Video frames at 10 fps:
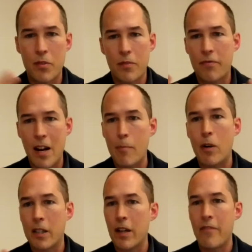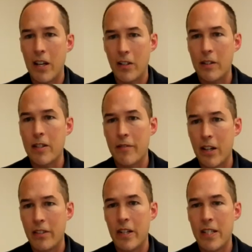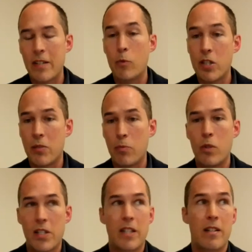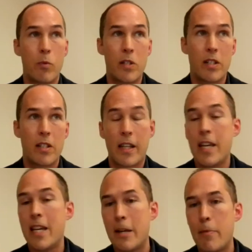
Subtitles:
sort of framework availed of us was key,